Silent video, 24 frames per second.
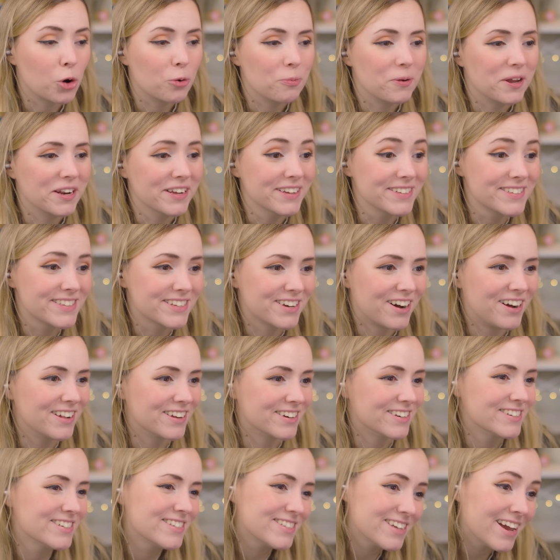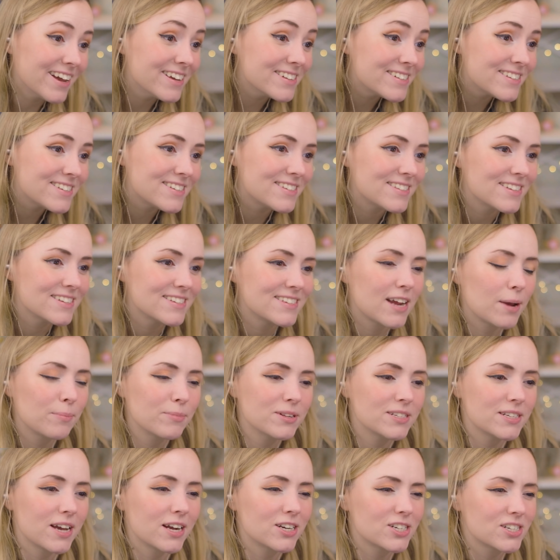many Scholar sets. This time
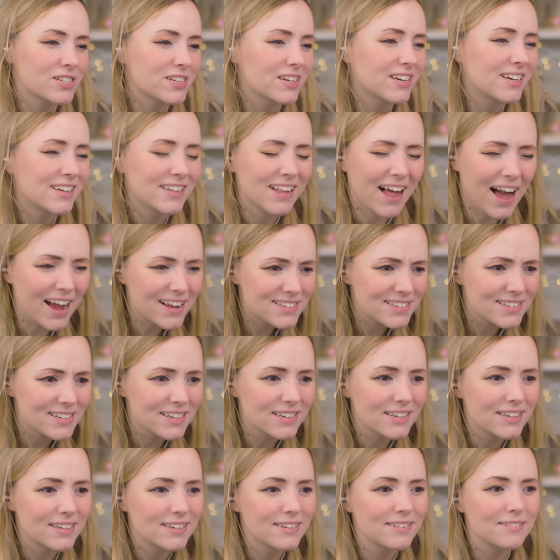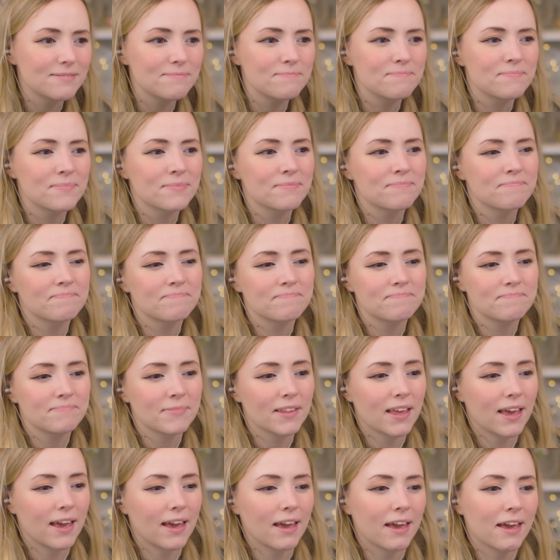it's actually classy,
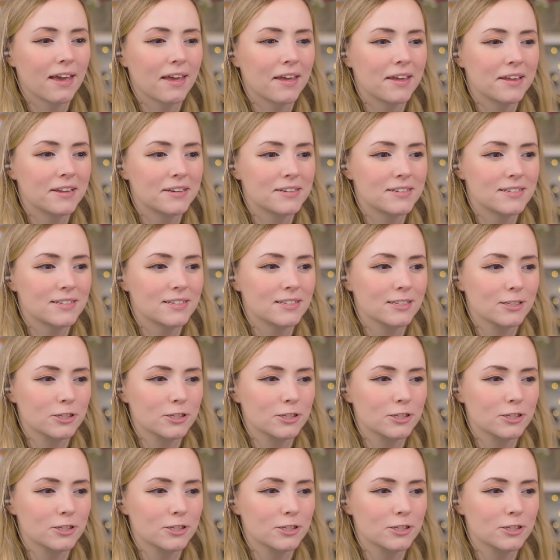and it